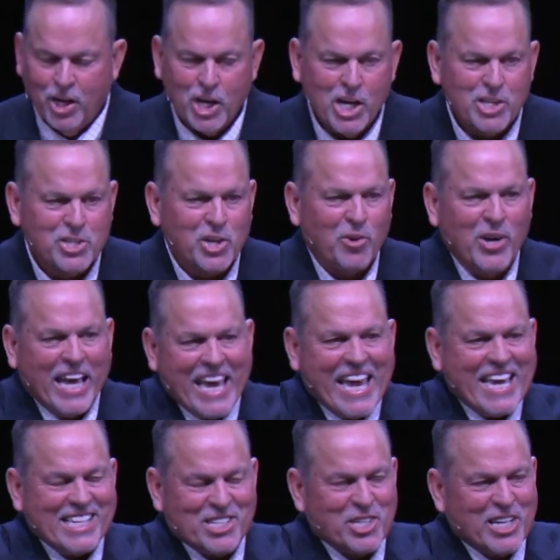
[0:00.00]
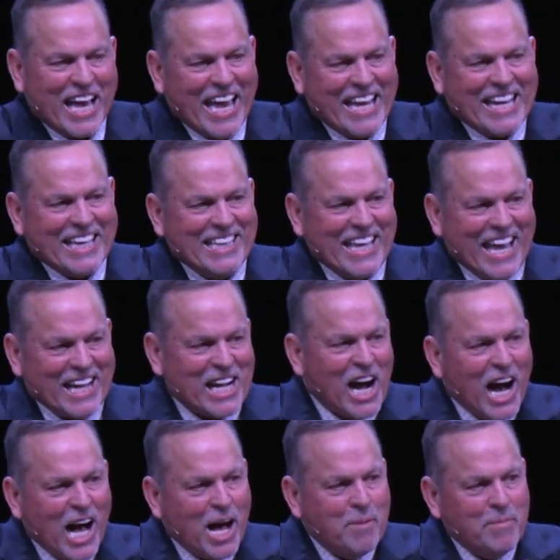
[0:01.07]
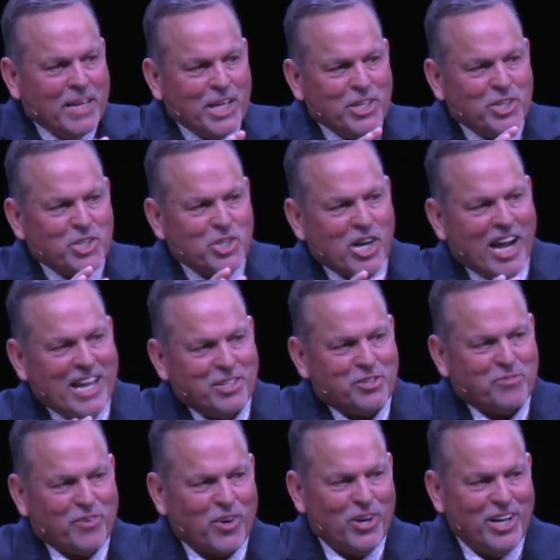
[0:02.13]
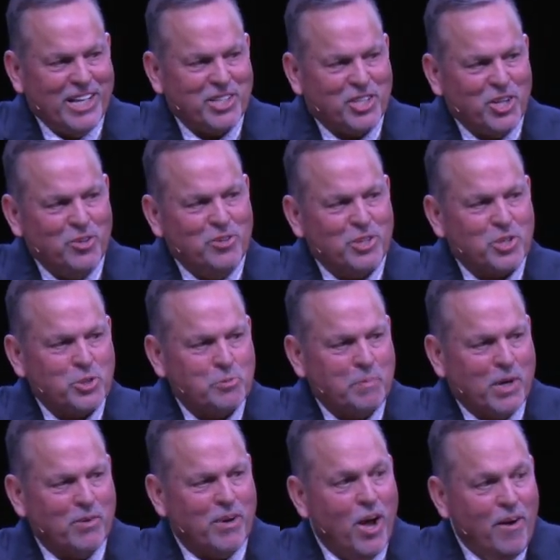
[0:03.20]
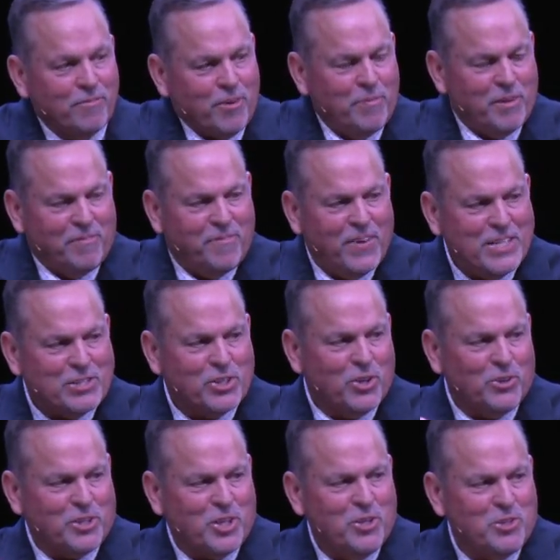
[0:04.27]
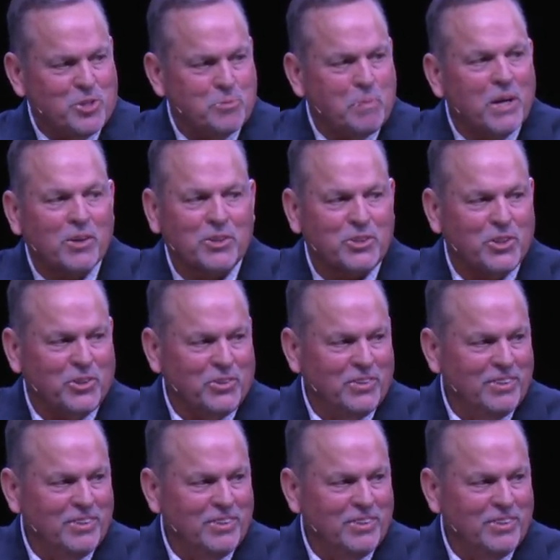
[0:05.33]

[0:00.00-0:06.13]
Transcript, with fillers: So he has taken that common and transferred it to the spirit, from the physical to the spiritual.